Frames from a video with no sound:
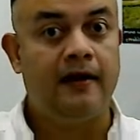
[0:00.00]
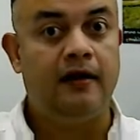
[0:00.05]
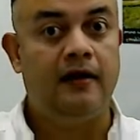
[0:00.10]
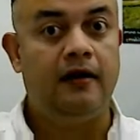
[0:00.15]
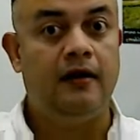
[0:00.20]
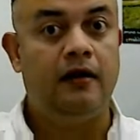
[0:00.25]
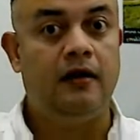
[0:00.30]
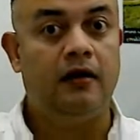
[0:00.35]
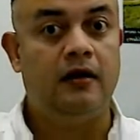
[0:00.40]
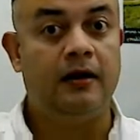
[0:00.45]

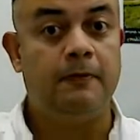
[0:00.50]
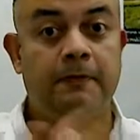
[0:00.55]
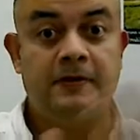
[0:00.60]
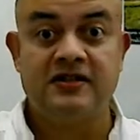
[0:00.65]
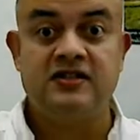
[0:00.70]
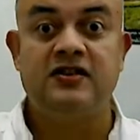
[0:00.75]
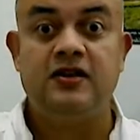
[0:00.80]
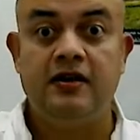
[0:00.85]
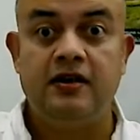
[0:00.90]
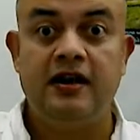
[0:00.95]
uh,
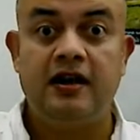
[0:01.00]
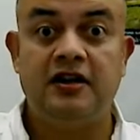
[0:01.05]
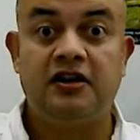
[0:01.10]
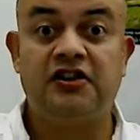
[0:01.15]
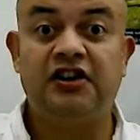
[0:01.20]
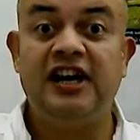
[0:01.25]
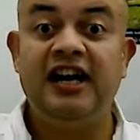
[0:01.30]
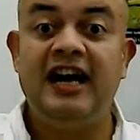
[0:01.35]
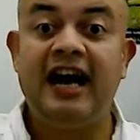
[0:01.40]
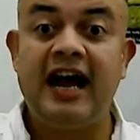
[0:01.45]
represented in a
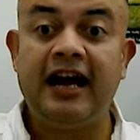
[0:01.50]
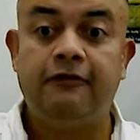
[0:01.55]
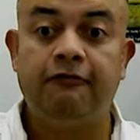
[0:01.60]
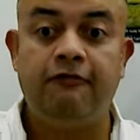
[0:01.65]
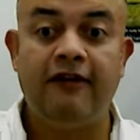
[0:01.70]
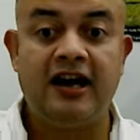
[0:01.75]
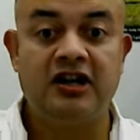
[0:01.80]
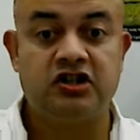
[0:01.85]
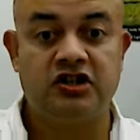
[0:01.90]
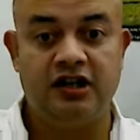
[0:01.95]
tree-like
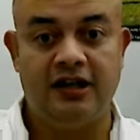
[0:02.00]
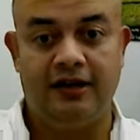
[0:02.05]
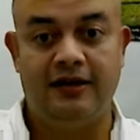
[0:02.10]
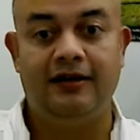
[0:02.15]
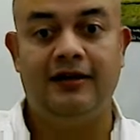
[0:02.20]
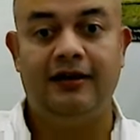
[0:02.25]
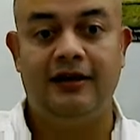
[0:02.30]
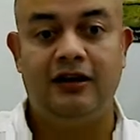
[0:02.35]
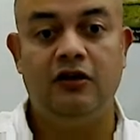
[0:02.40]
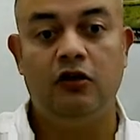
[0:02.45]
fashion,
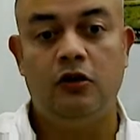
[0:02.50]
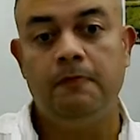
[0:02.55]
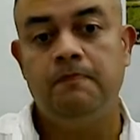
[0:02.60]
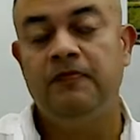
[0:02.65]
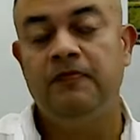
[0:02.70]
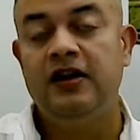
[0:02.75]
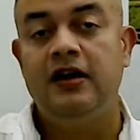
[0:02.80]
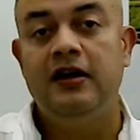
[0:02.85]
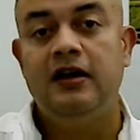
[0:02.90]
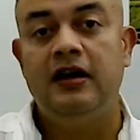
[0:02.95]
you know,
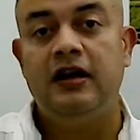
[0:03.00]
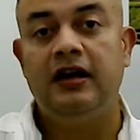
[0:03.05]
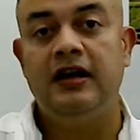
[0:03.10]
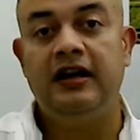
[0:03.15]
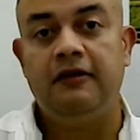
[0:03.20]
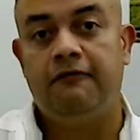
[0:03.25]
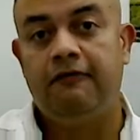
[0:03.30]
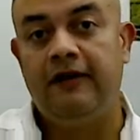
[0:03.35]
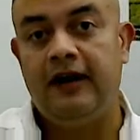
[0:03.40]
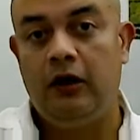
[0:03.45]

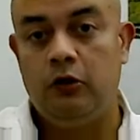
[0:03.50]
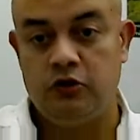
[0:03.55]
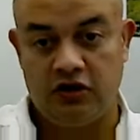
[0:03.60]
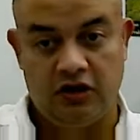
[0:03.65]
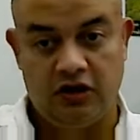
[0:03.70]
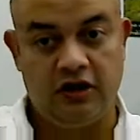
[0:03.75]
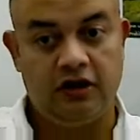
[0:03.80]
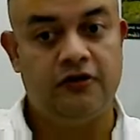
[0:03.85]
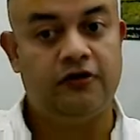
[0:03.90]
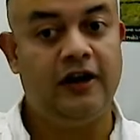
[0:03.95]
in a
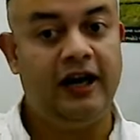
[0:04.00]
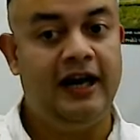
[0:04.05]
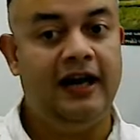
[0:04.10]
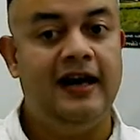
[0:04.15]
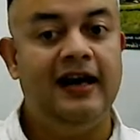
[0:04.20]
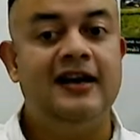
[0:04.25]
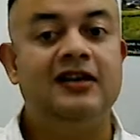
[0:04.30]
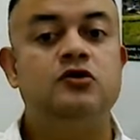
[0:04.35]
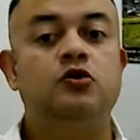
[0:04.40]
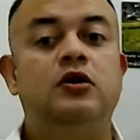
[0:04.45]
phylogenetic tree.
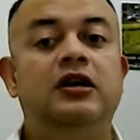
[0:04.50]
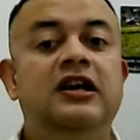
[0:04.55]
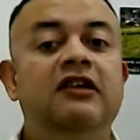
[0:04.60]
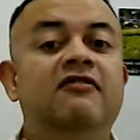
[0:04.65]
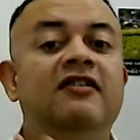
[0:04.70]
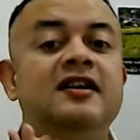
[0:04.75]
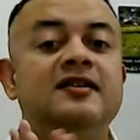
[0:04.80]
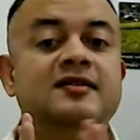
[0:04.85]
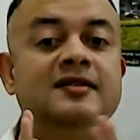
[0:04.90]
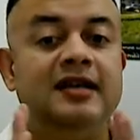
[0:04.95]
So
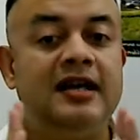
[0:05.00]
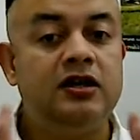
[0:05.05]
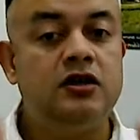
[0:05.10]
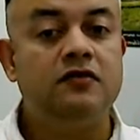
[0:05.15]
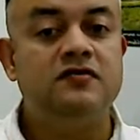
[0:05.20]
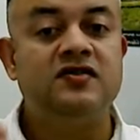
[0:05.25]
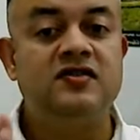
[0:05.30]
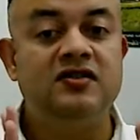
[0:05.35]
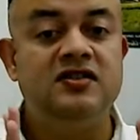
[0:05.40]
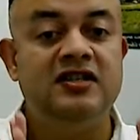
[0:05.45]
given a set
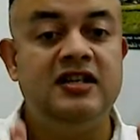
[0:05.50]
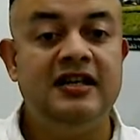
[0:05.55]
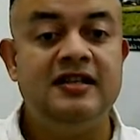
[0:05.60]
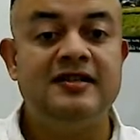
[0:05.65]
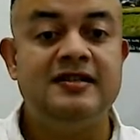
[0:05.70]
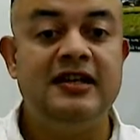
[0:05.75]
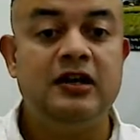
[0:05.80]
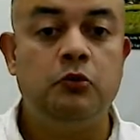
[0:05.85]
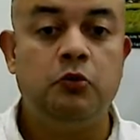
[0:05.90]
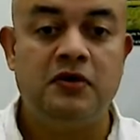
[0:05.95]
of gene
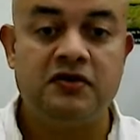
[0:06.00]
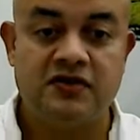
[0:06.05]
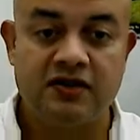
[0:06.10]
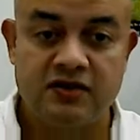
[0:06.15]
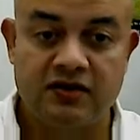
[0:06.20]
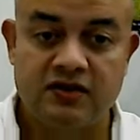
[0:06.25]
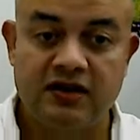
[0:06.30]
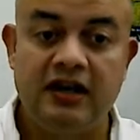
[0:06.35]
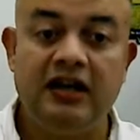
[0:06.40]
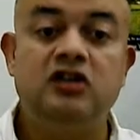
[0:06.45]

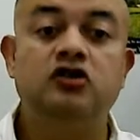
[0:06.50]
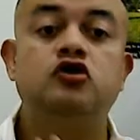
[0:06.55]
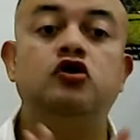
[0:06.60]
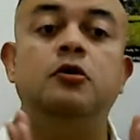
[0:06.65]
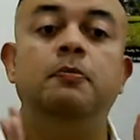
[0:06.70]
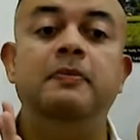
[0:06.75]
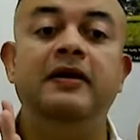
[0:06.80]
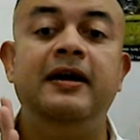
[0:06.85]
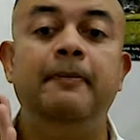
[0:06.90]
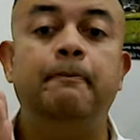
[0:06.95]
sequences, it
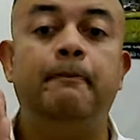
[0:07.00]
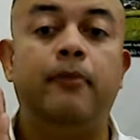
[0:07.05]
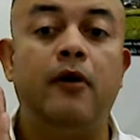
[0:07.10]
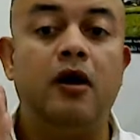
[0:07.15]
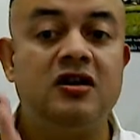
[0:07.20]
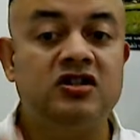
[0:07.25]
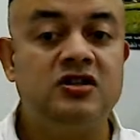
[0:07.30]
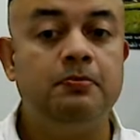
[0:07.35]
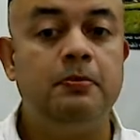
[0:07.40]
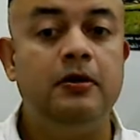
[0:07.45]
should be
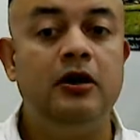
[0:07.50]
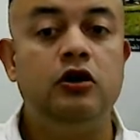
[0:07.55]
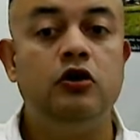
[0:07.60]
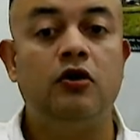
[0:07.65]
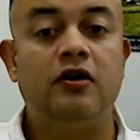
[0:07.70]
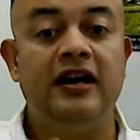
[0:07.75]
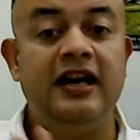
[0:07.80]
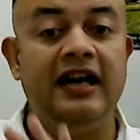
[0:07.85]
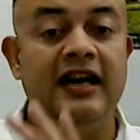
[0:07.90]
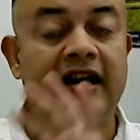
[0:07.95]
possible
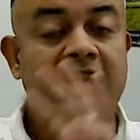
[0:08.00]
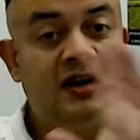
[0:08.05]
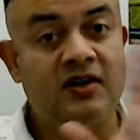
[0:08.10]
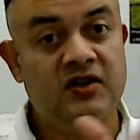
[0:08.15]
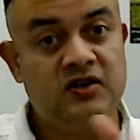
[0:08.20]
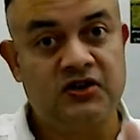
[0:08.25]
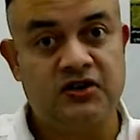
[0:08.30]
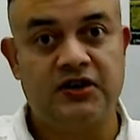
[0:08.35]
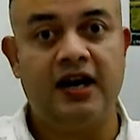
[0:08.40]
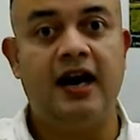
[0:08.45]
to
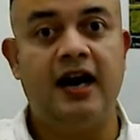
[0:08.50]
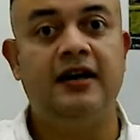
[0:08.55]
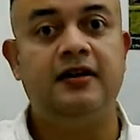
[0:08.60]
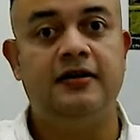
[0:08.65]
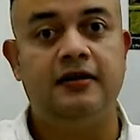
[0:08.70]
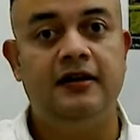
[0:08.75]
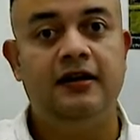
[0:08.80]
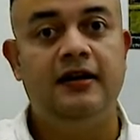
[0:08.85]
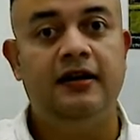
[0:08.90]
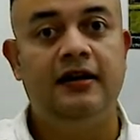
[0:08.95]
reconstruct